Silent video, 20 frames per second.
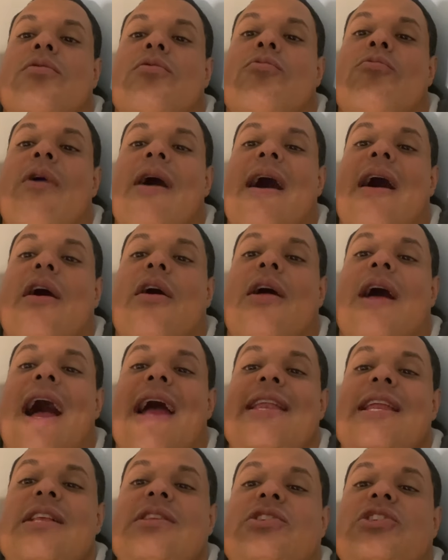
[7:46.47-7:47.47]
Well,
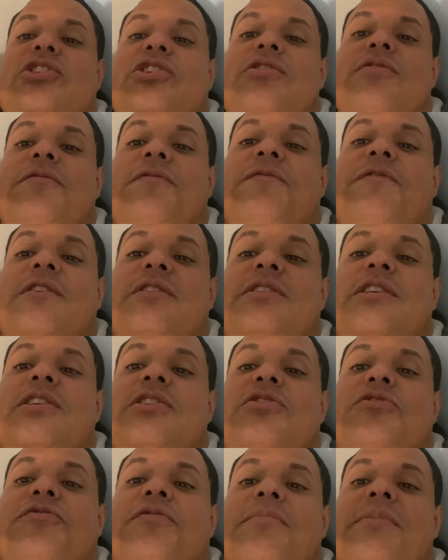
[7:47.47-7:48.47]
I didn't shoot
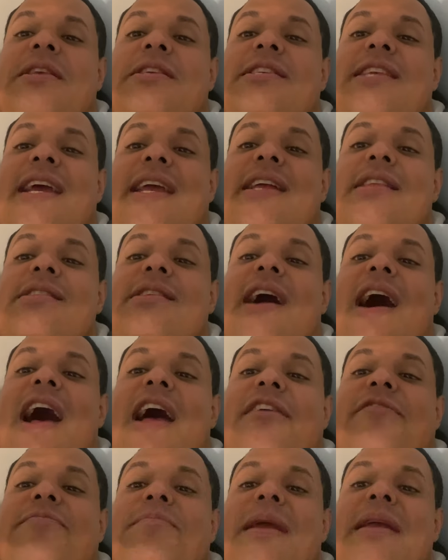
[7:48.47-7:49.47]
footage from the second
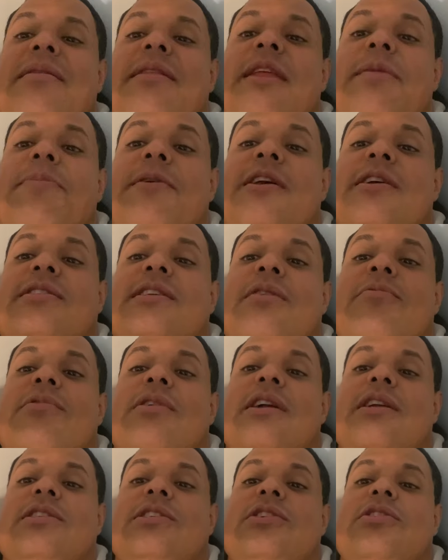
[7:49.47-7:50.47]
dive, mainly because I
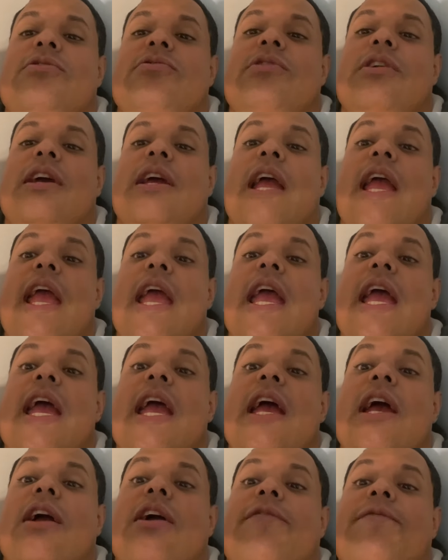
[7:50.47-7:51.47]
wanted to
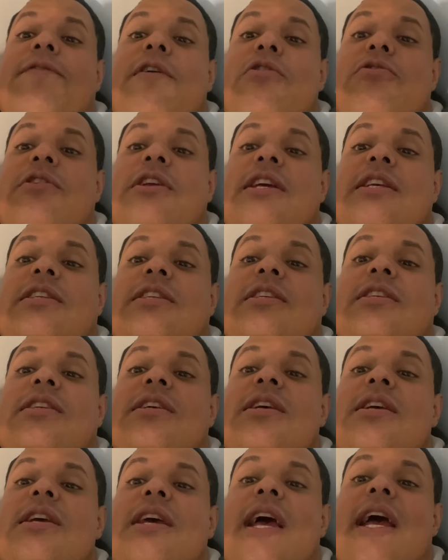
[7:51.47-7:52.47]
focus
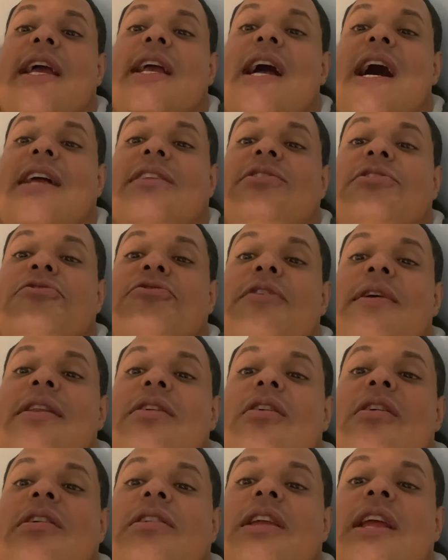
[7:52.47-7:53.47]
and
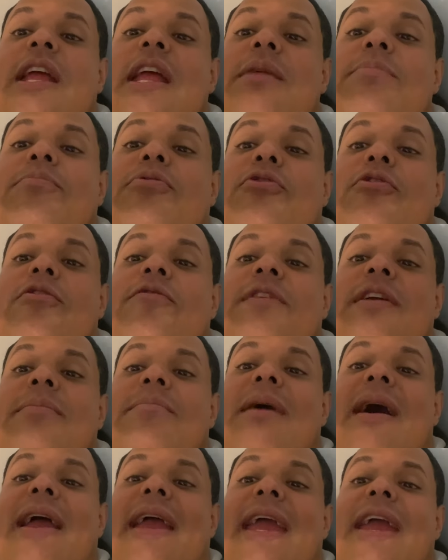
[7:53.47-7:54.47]
concentrate on
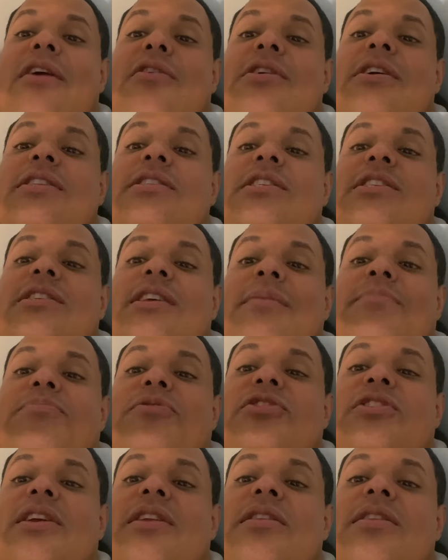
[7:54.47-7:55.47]
improving my air
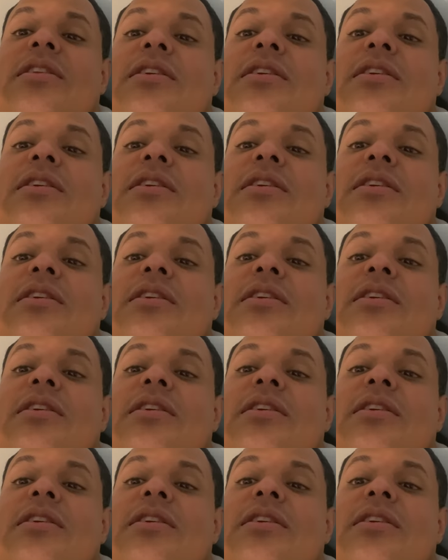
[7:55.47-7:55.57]
consumption.